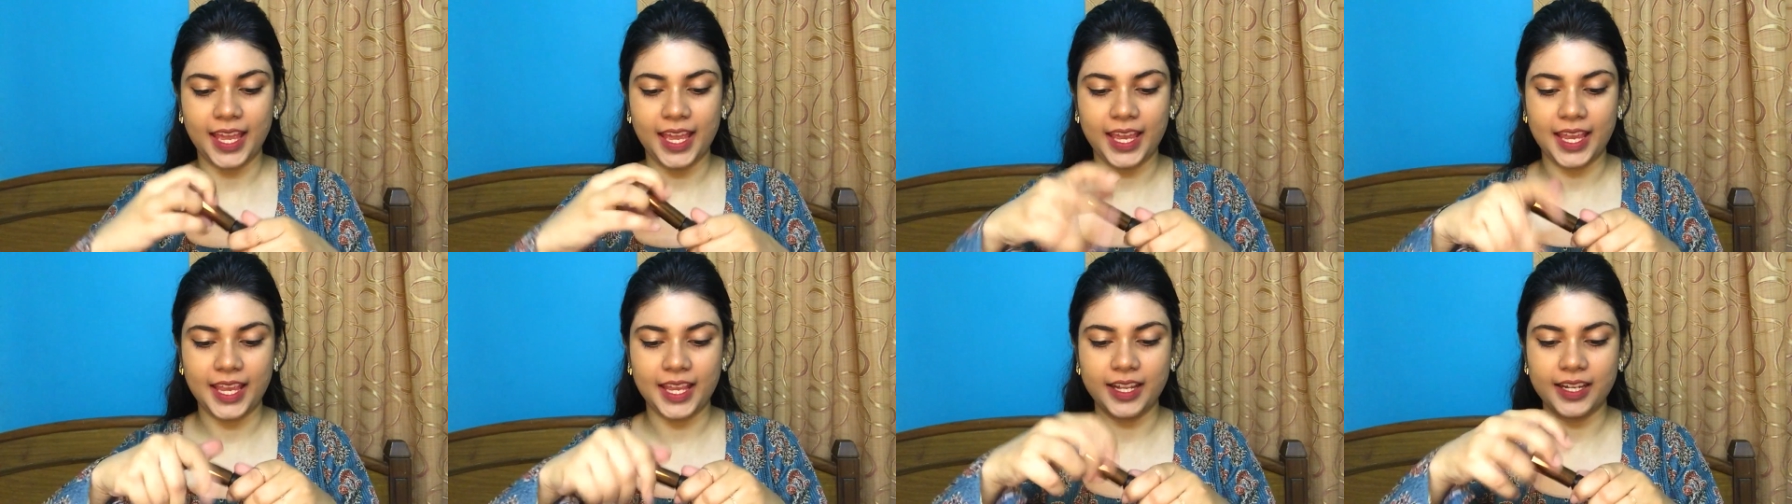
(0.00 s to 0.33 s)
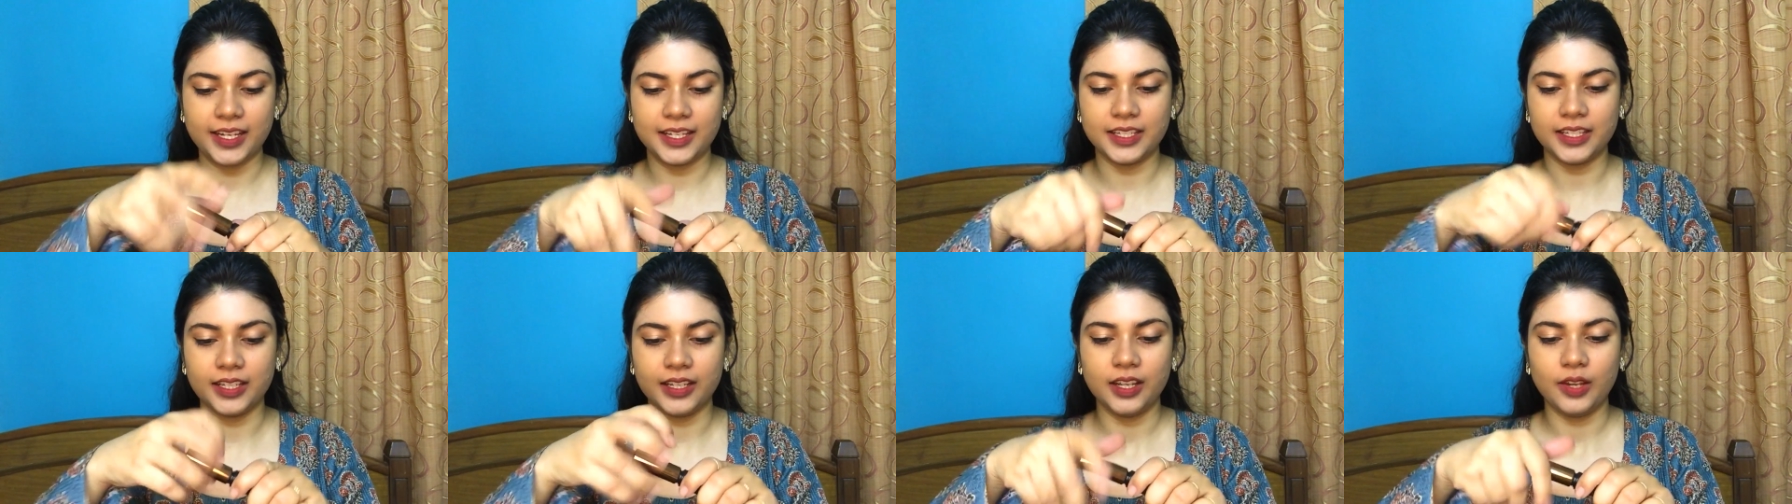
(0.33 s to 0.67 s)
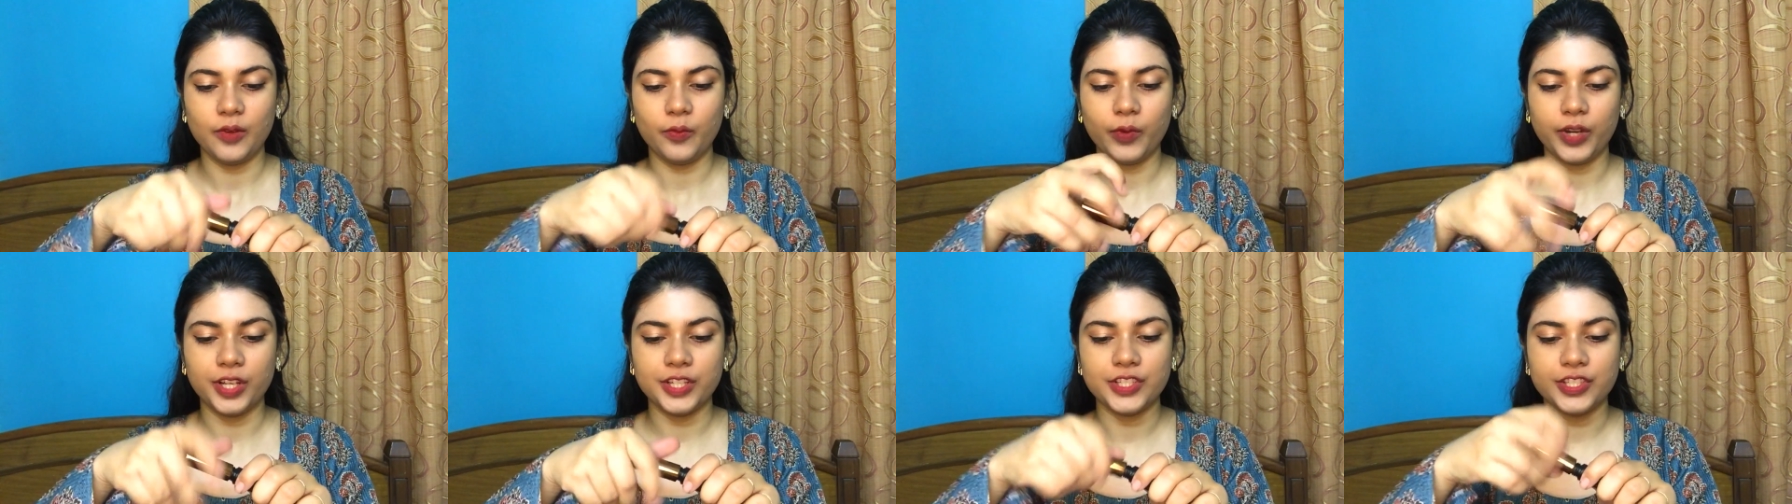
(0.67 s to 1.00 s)
and
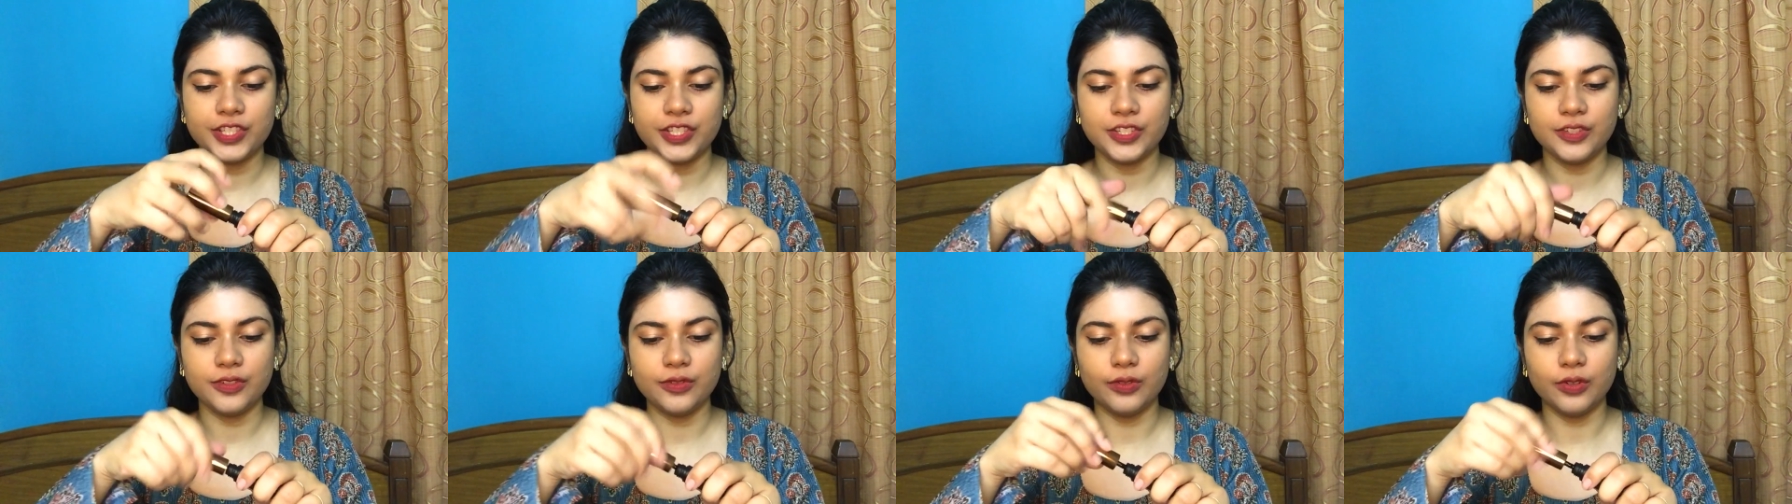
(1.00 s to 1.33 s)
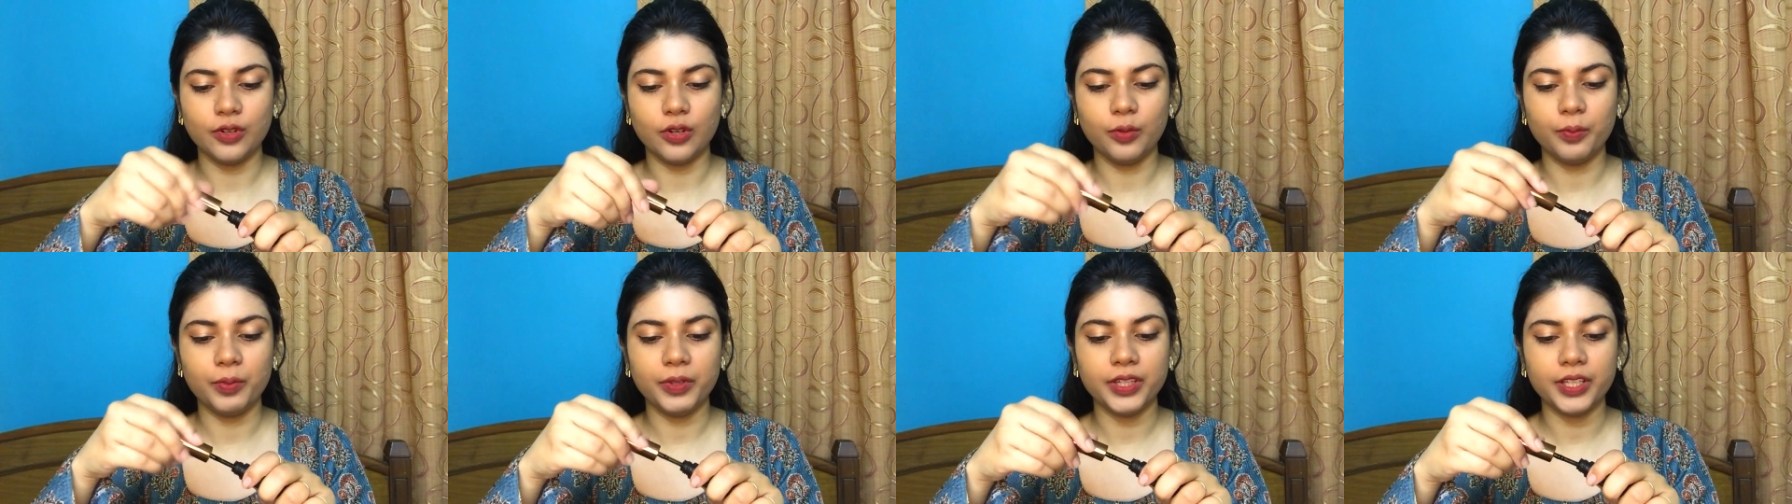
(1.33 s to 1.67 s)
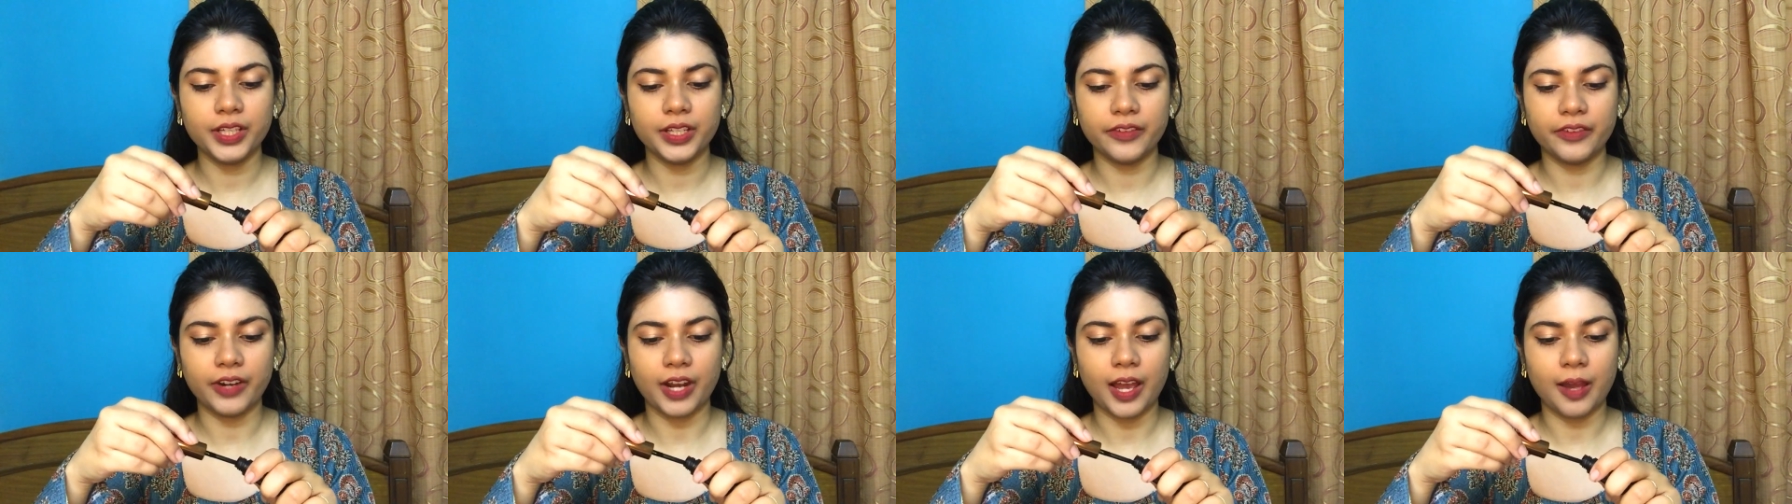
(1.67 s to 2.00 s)
once you
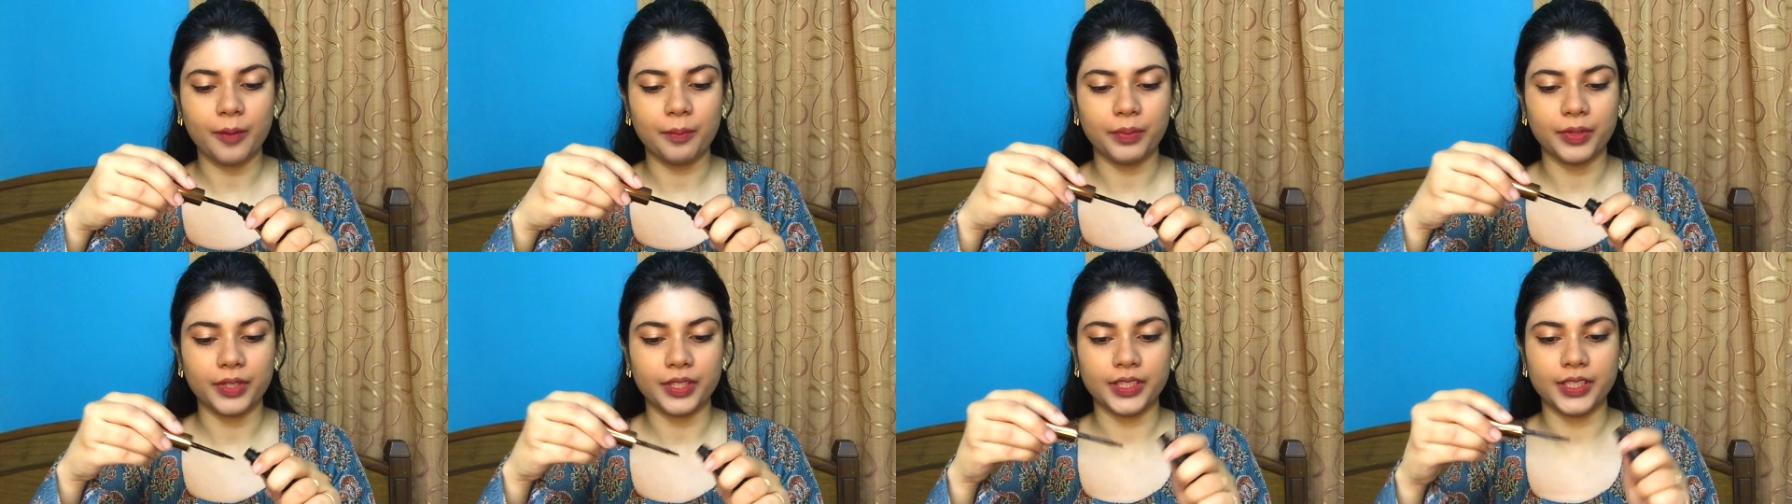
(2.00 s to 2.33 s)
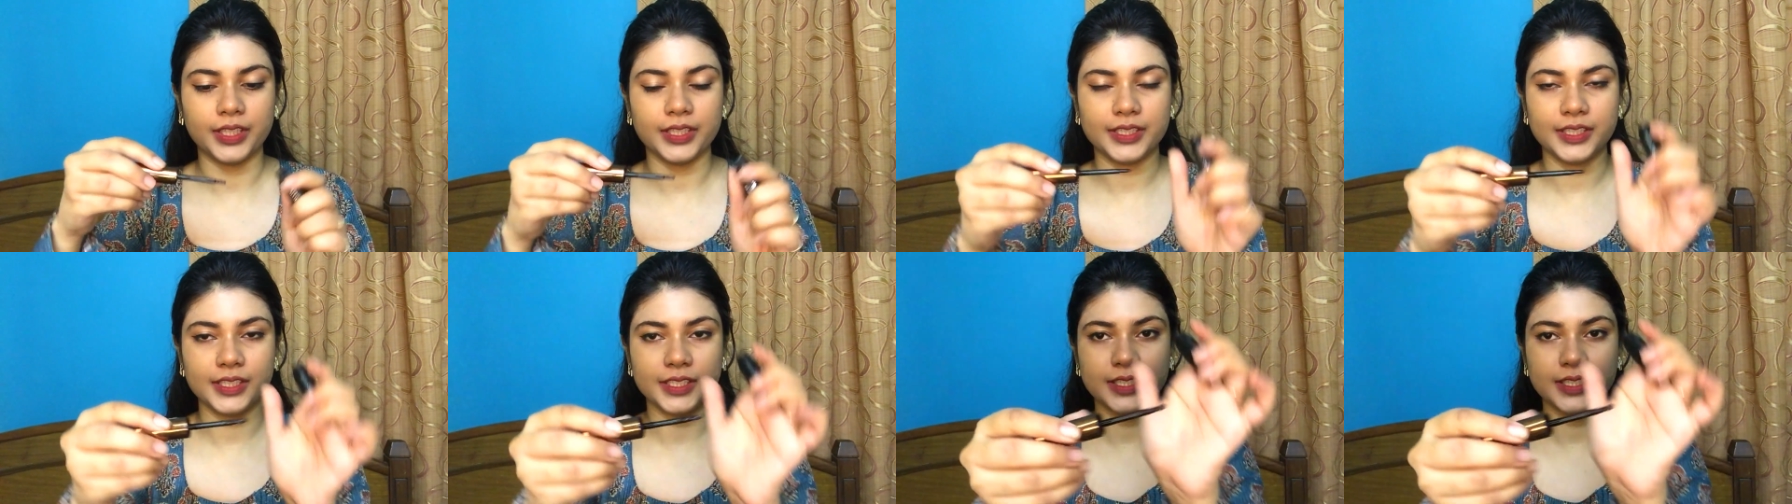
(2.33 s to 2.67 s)
open the crap, this